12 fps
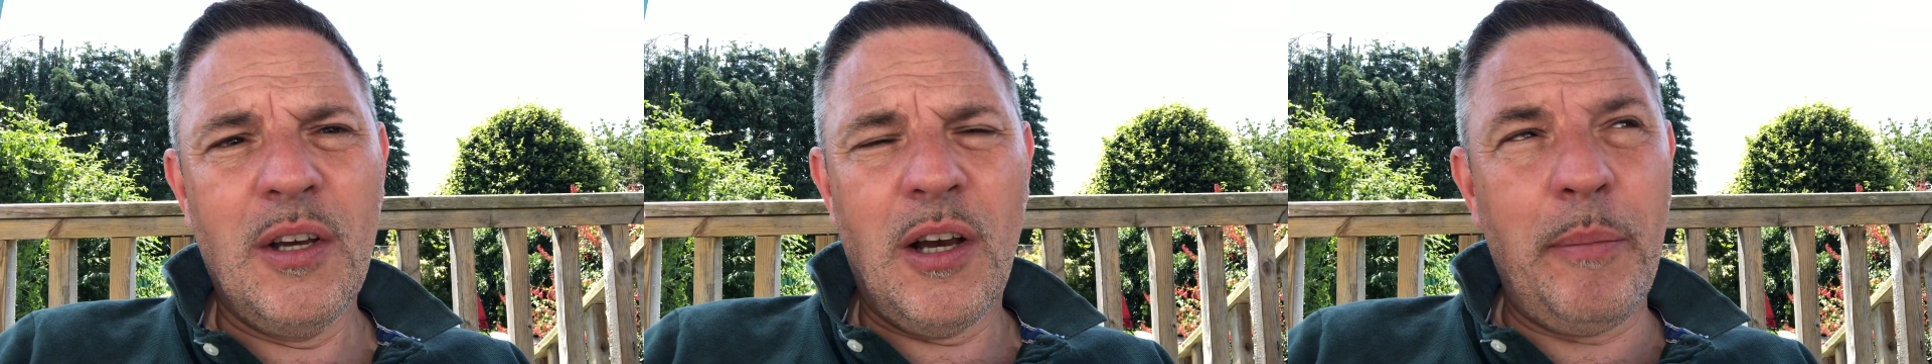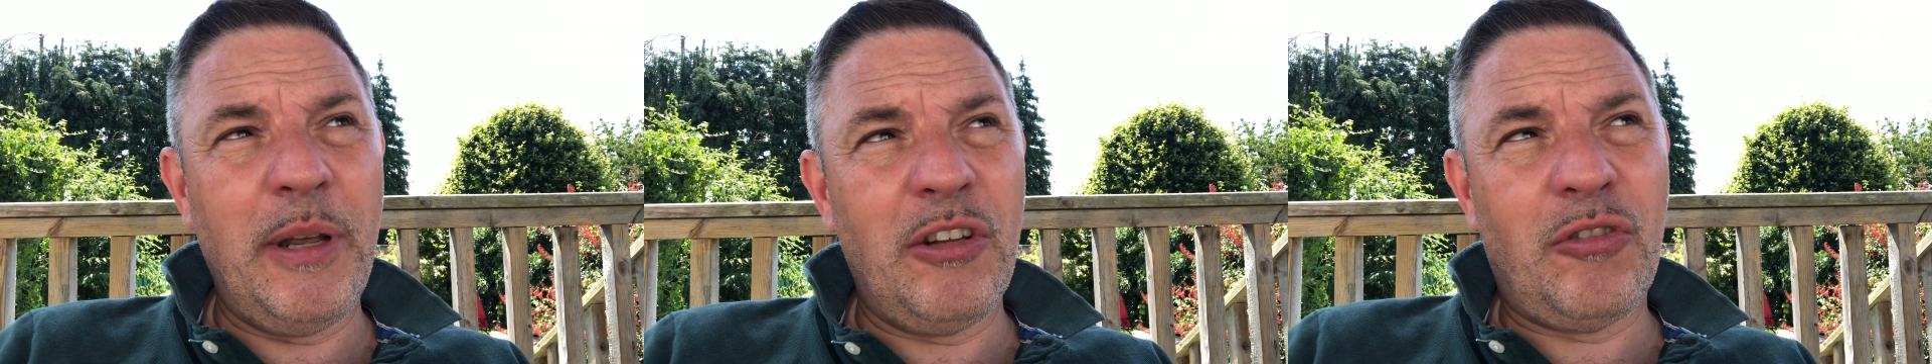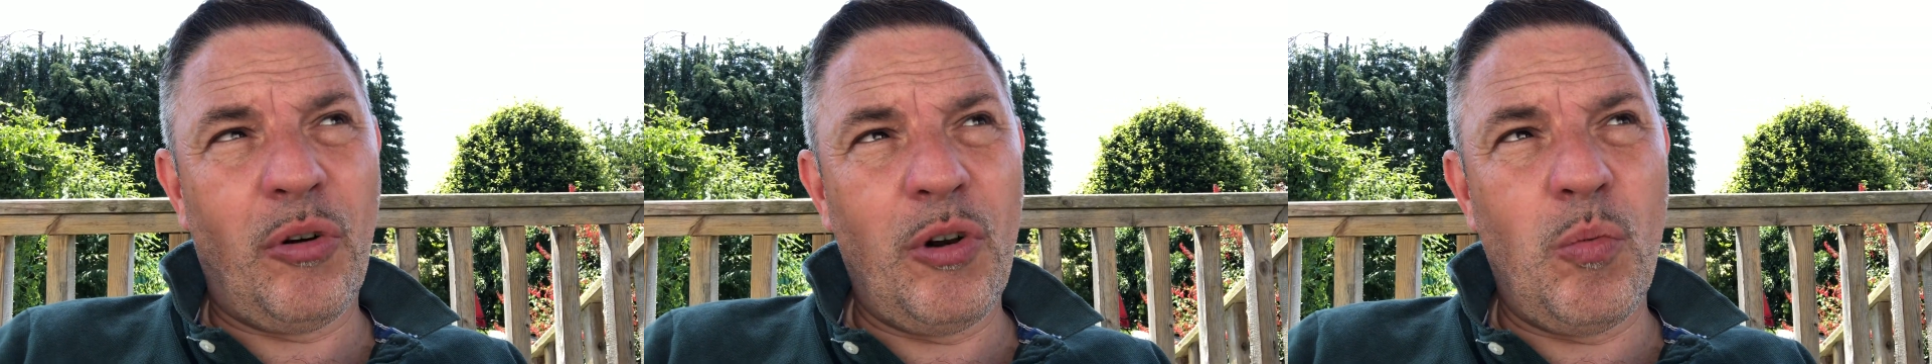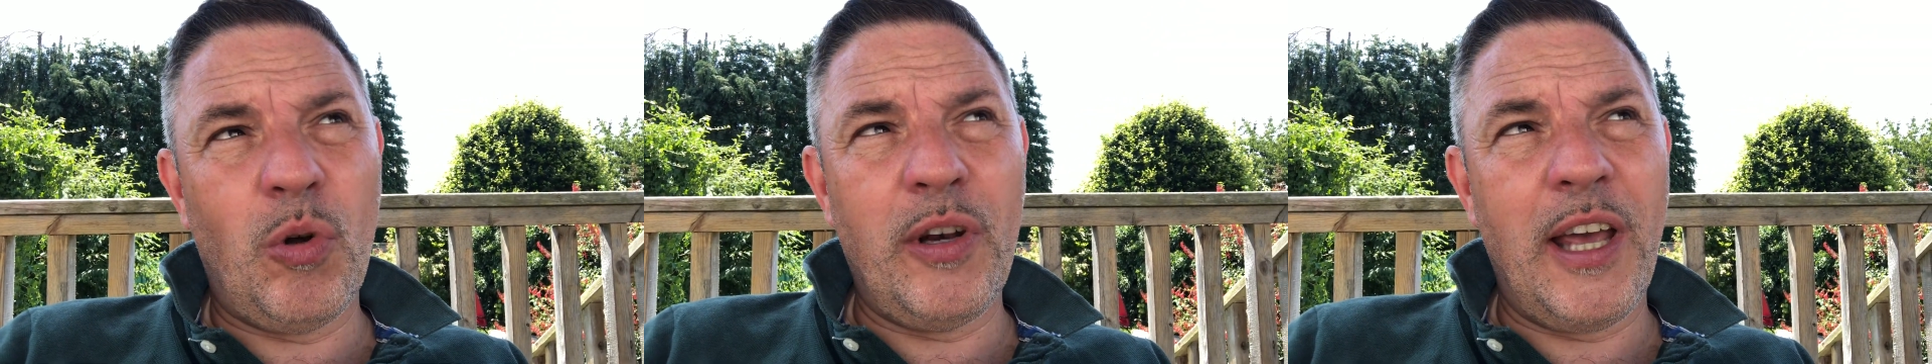I mean, he's
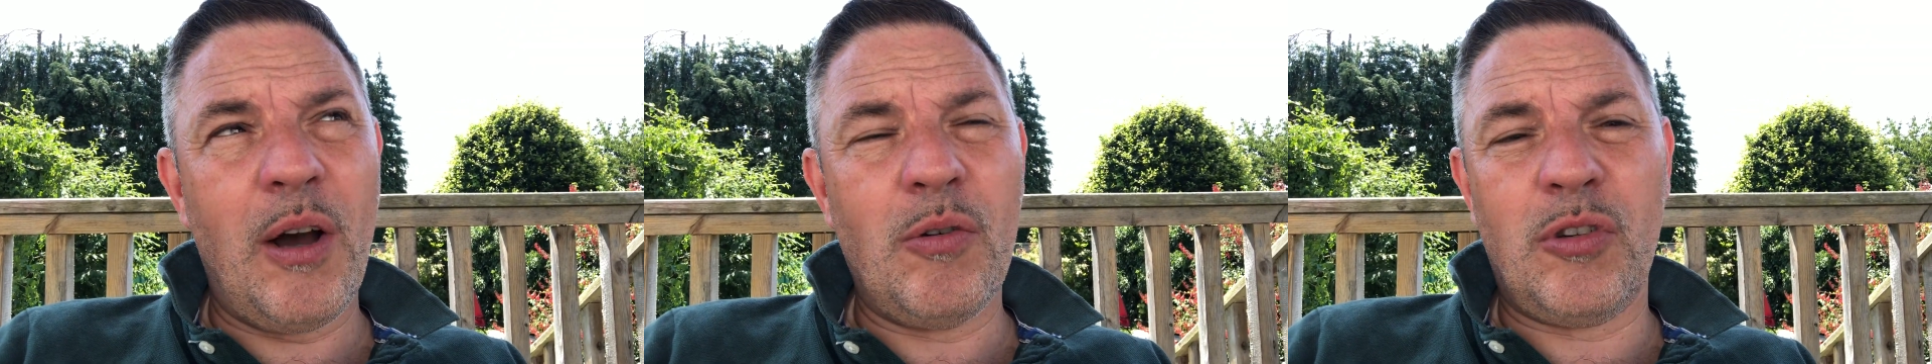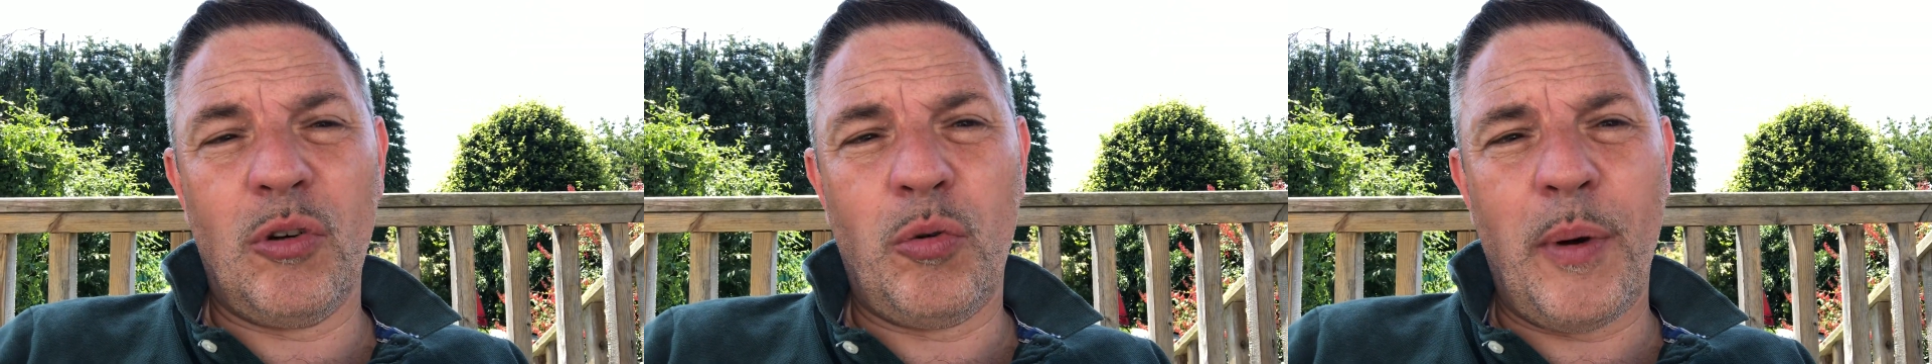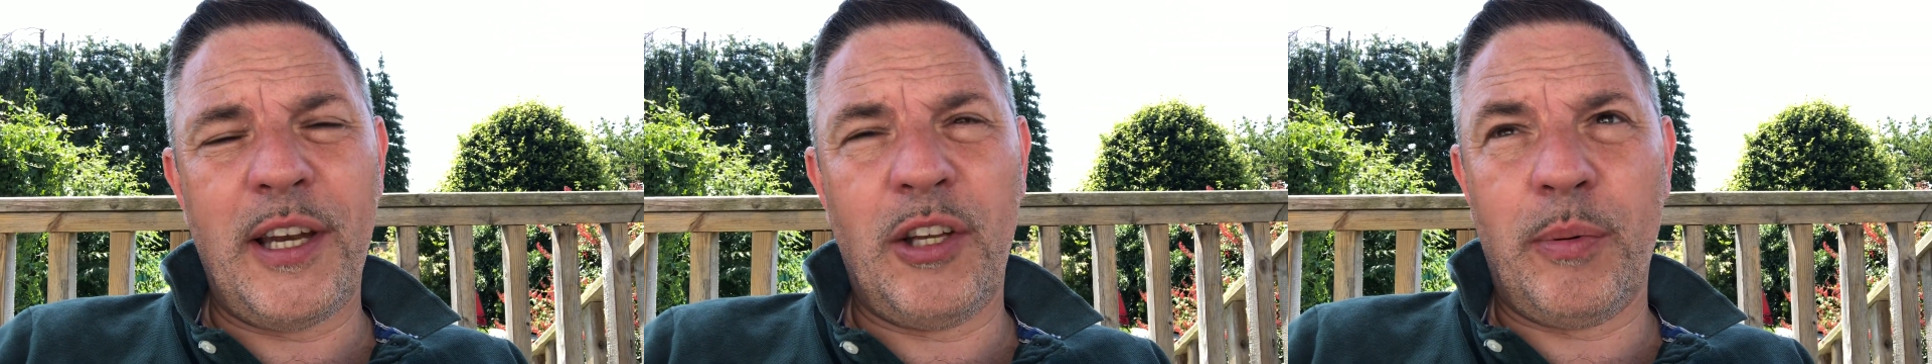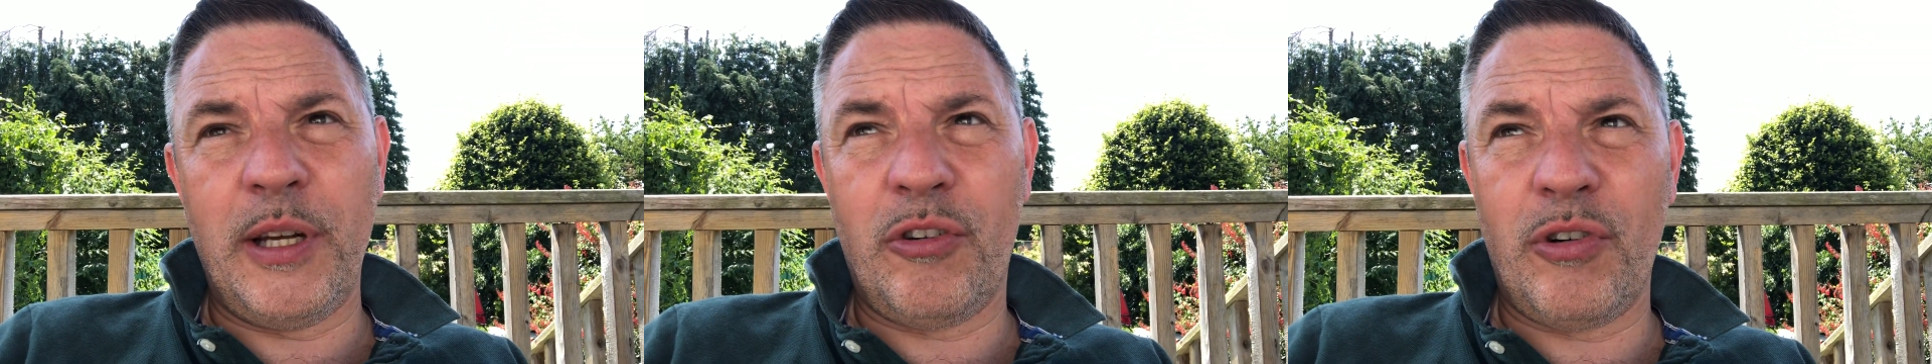31 now, so
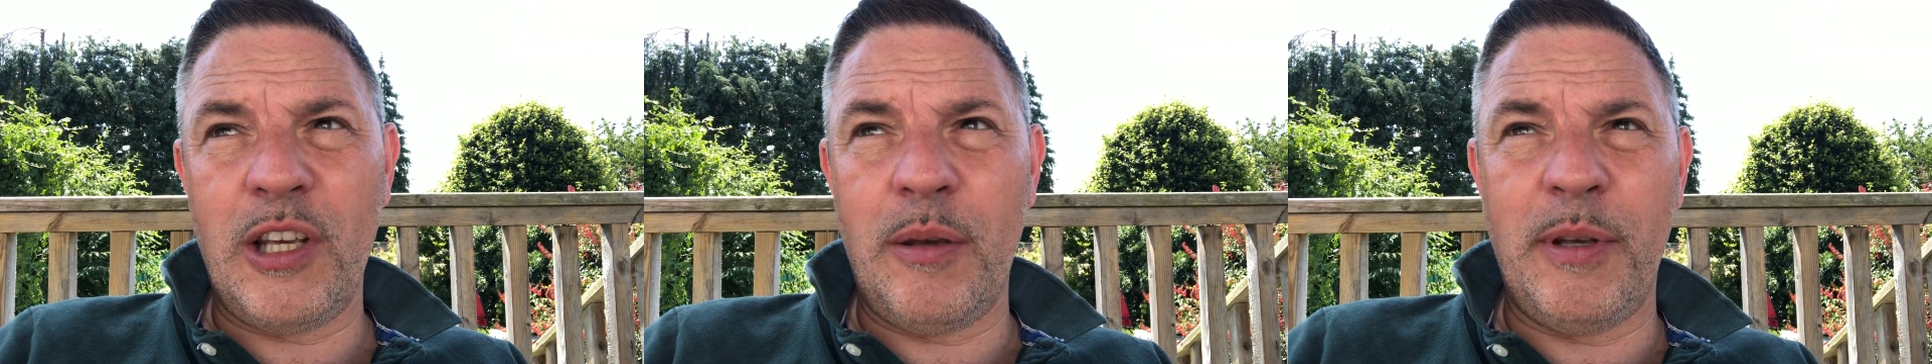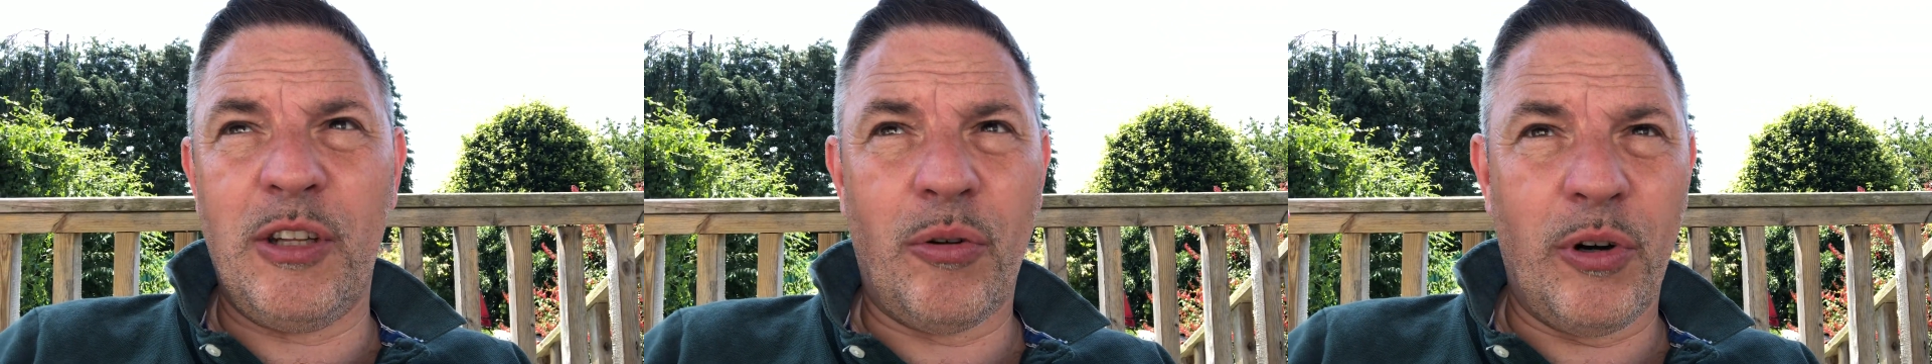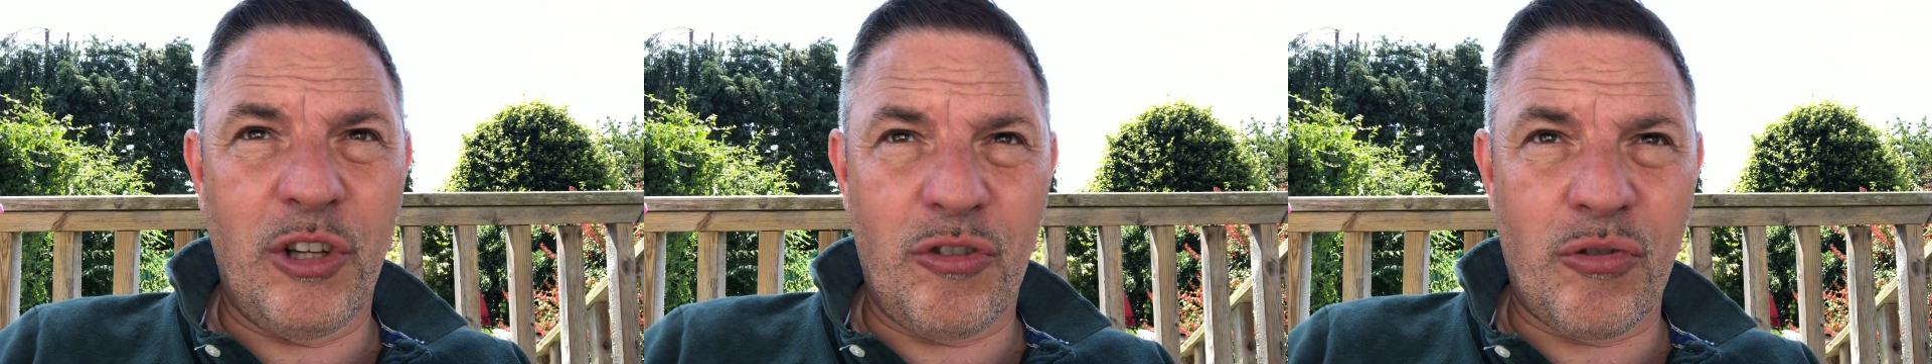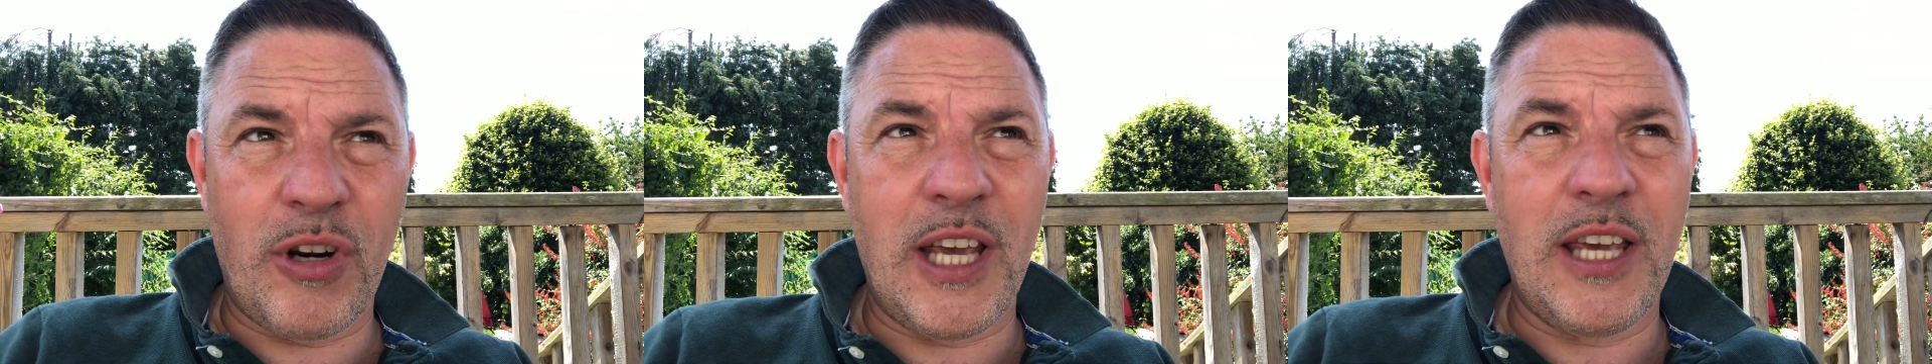2023 he'd be
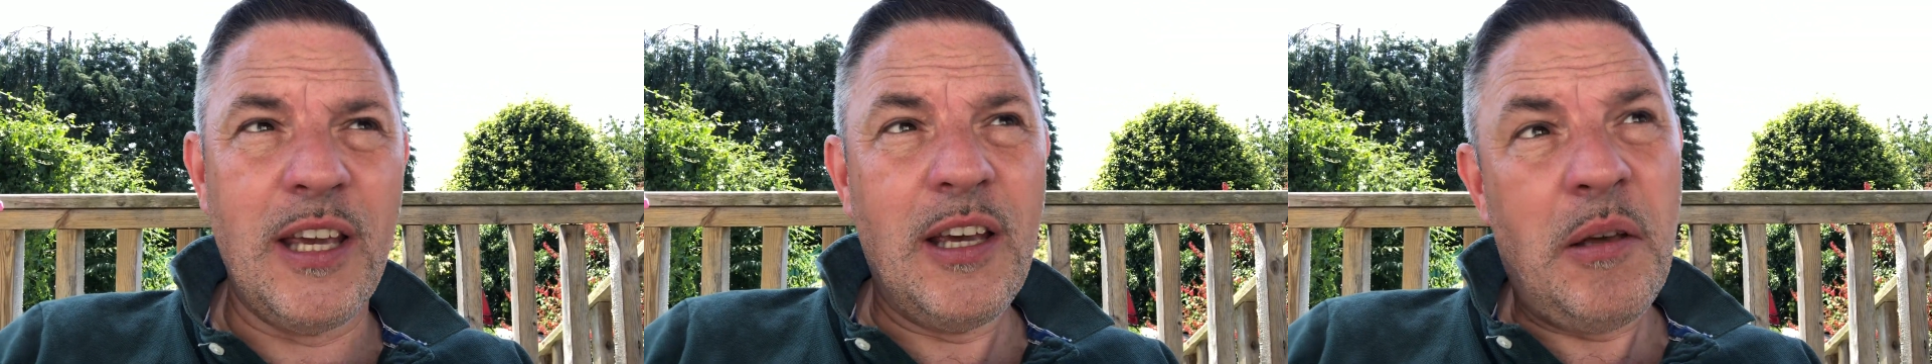33.